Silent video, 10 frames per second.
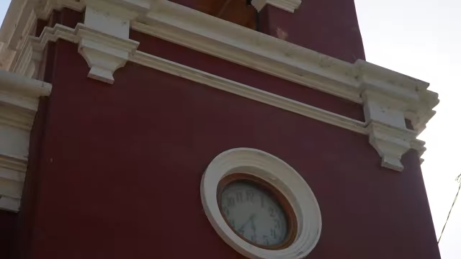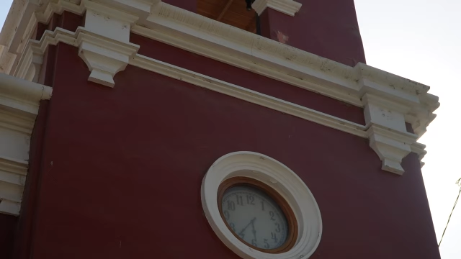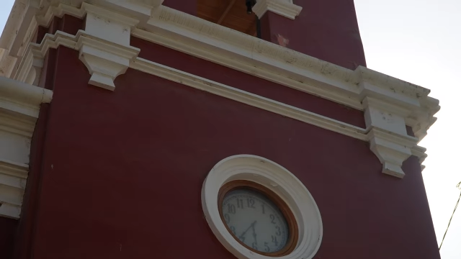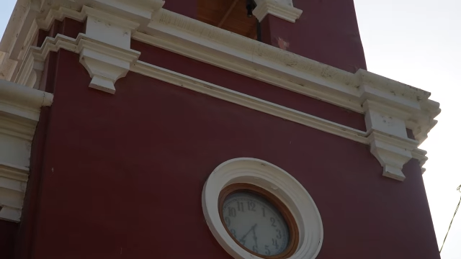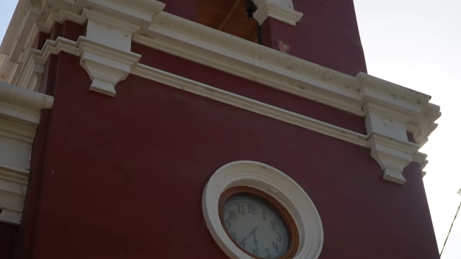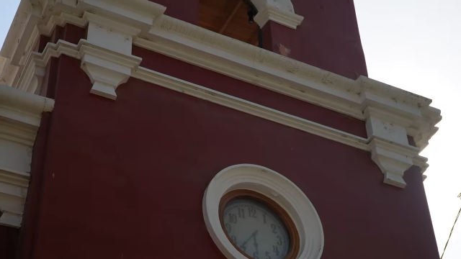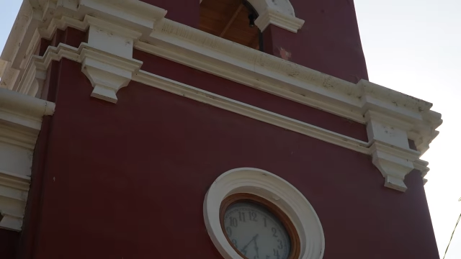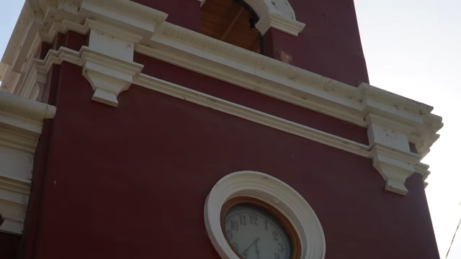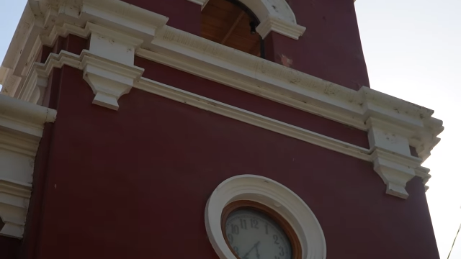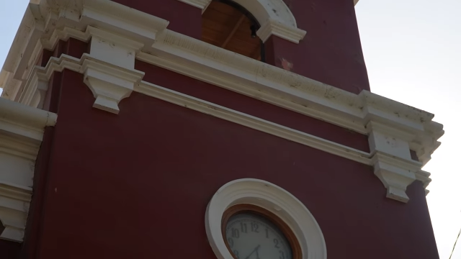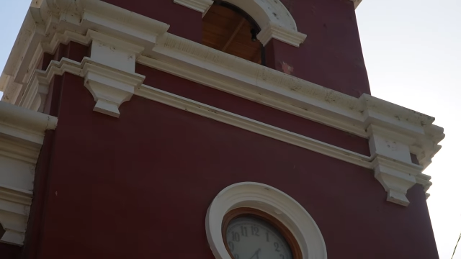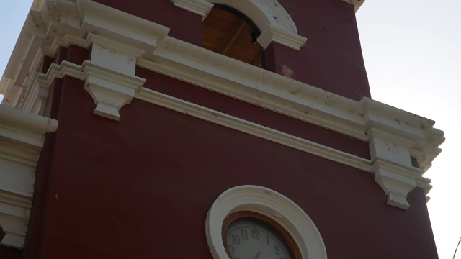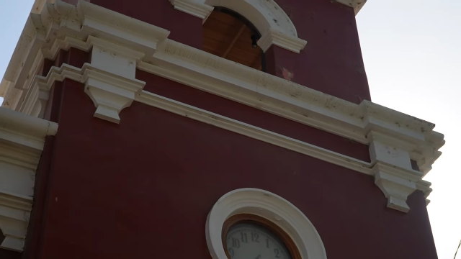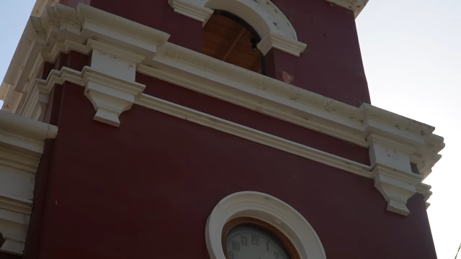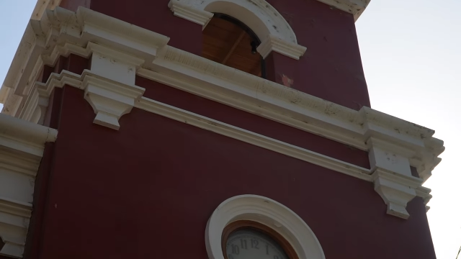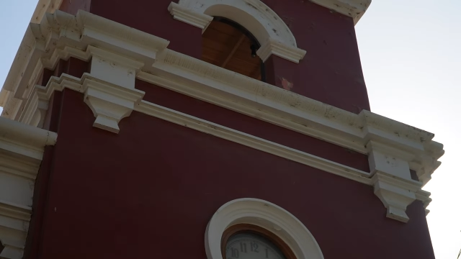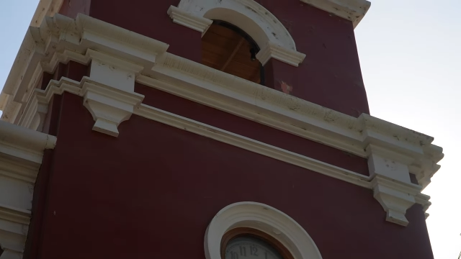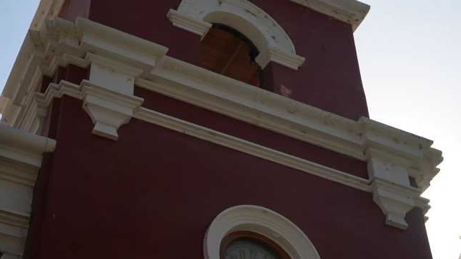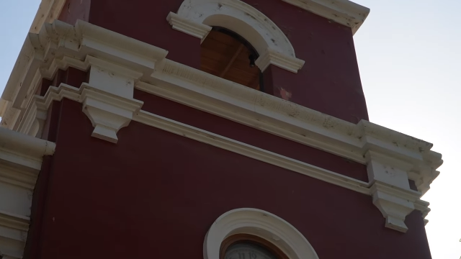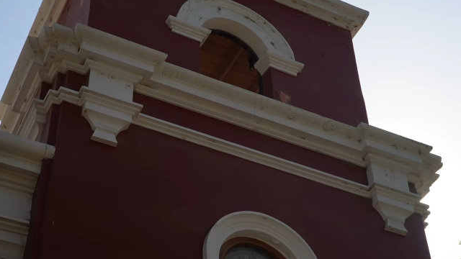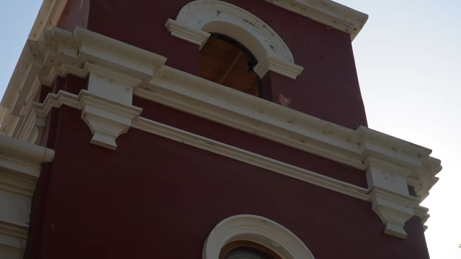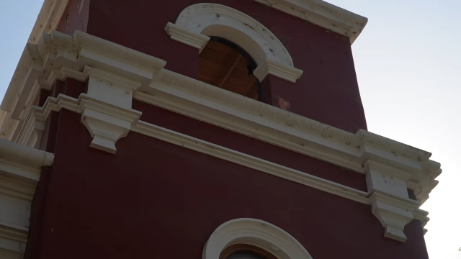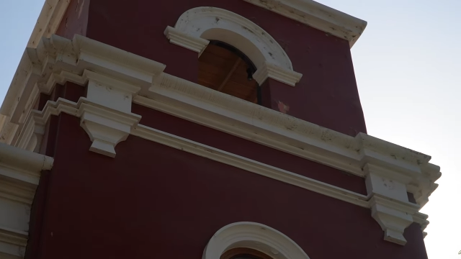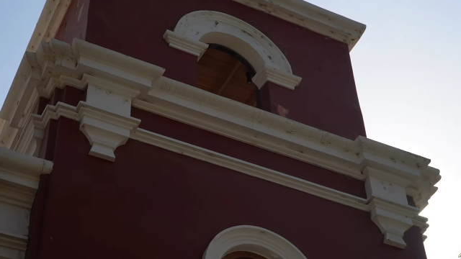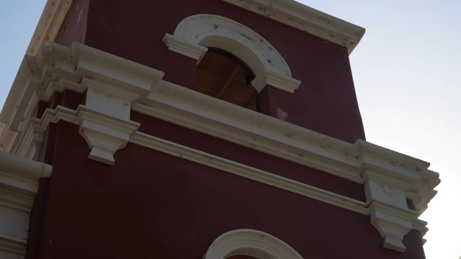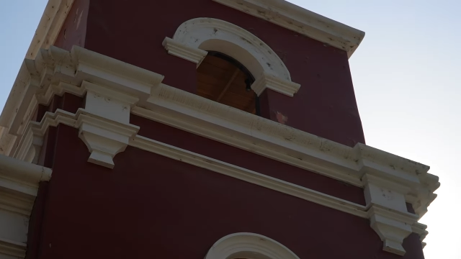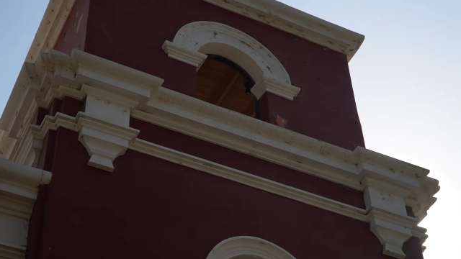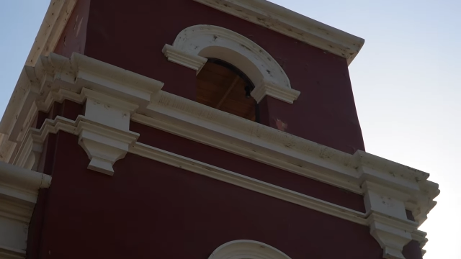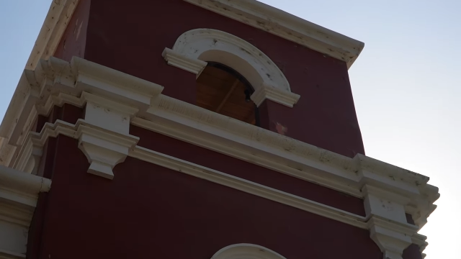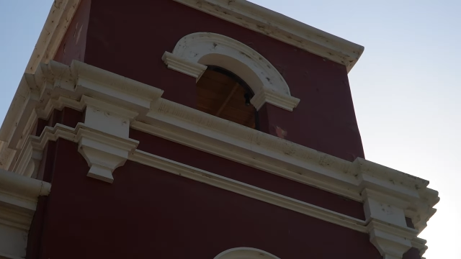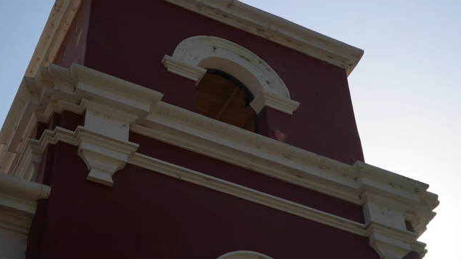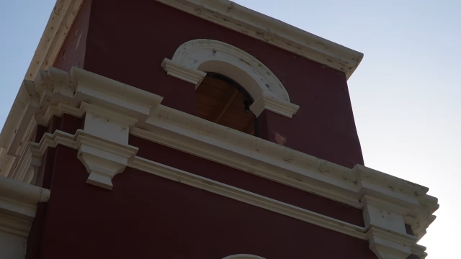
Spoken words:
[unreadable: no face in view]